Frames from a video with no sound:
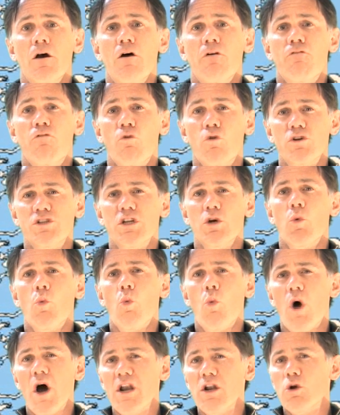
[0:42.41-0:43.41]
forcing
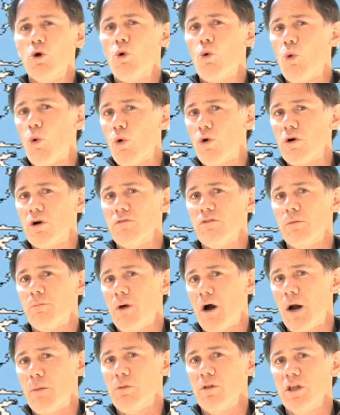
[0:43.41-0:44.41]
1/4 of the
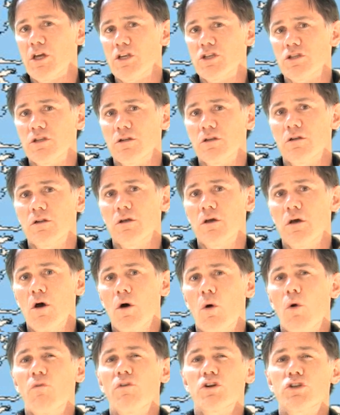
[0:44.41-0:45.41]
population,
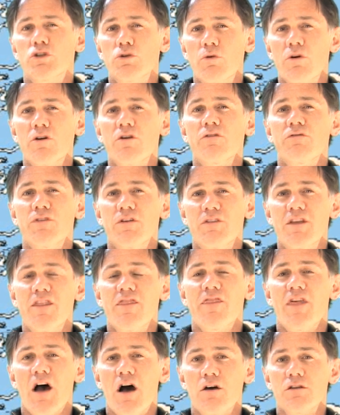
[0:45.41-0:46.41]
over
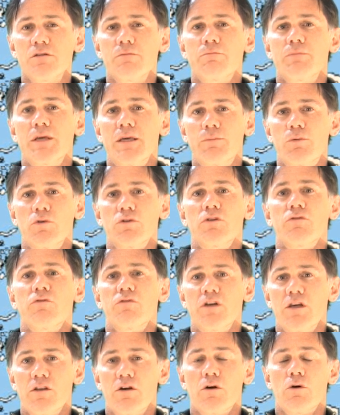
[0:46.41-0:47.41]
250,000 people, to
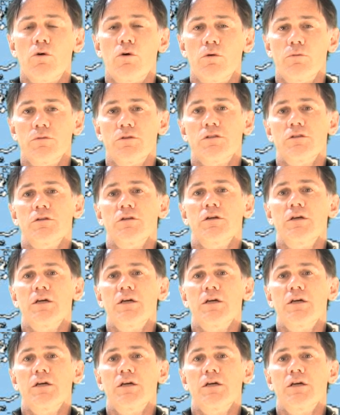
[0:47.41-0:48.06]
flee their homes.